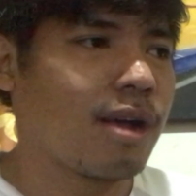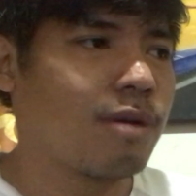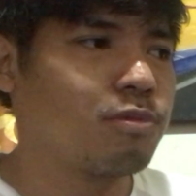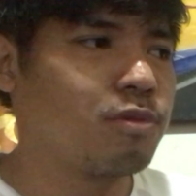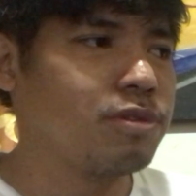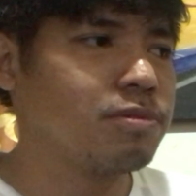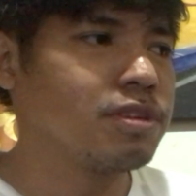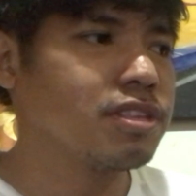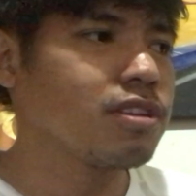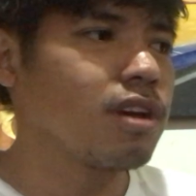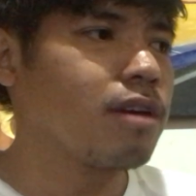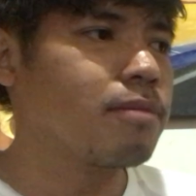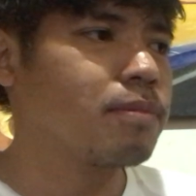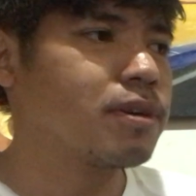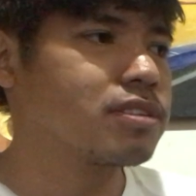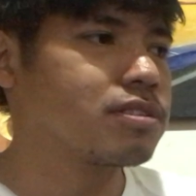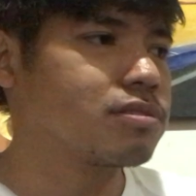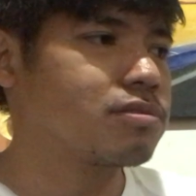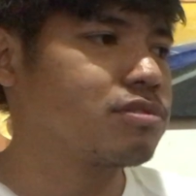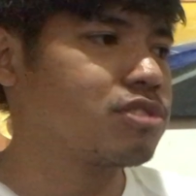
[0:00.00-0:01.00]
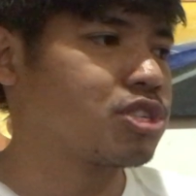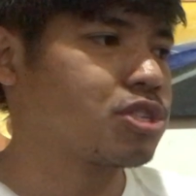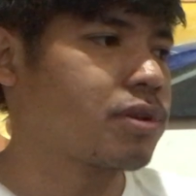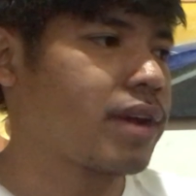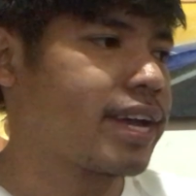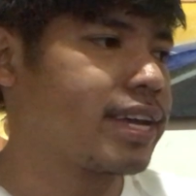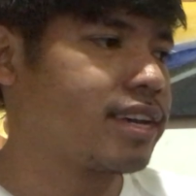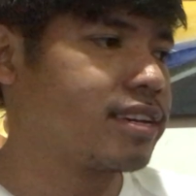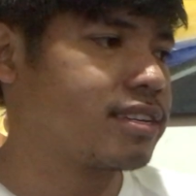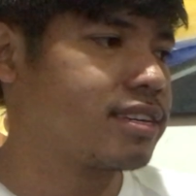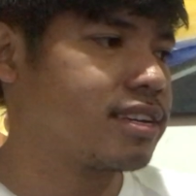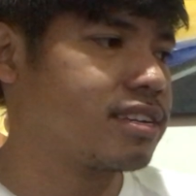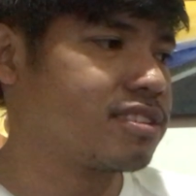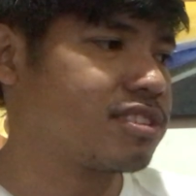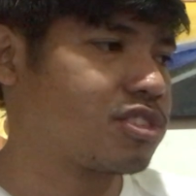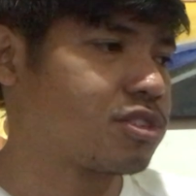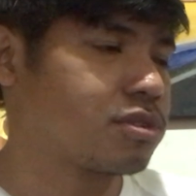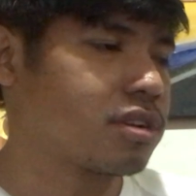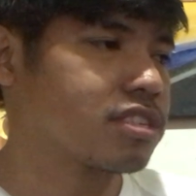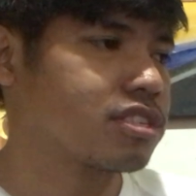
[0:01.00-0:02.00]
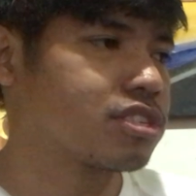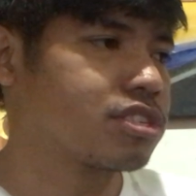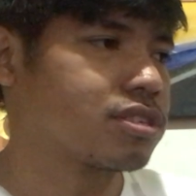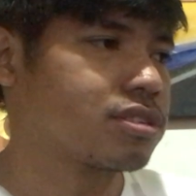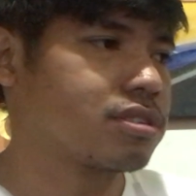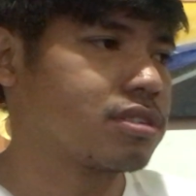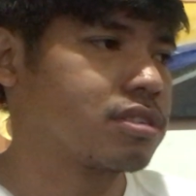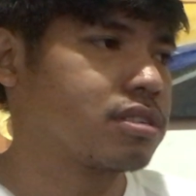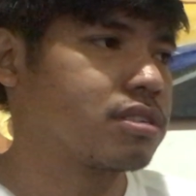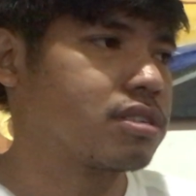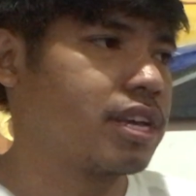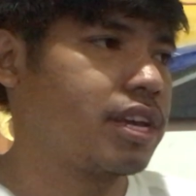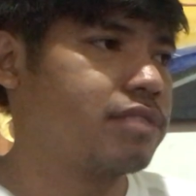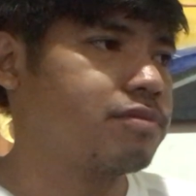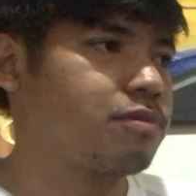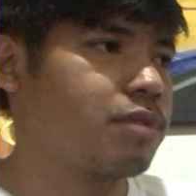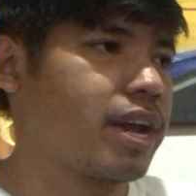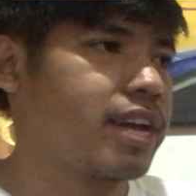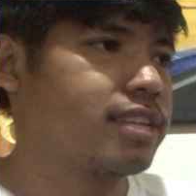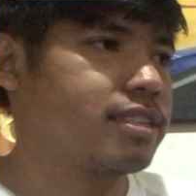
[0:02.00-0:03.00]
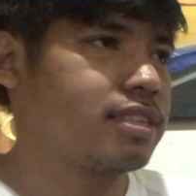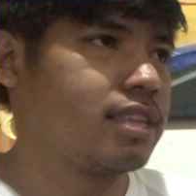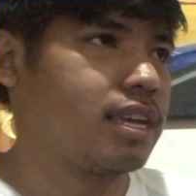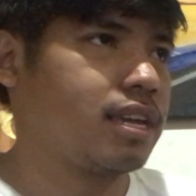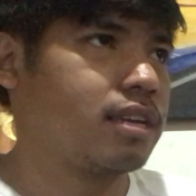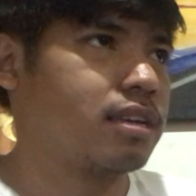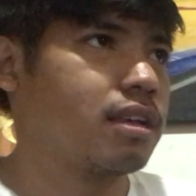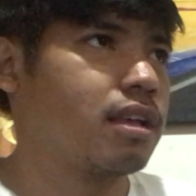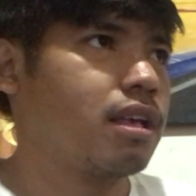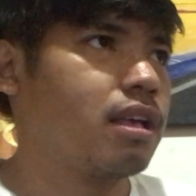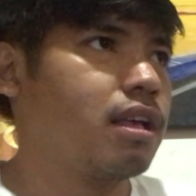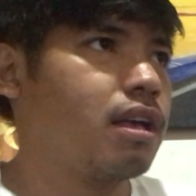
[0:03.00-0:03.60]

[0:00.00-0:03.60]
When we talk about two triangle structure in writing,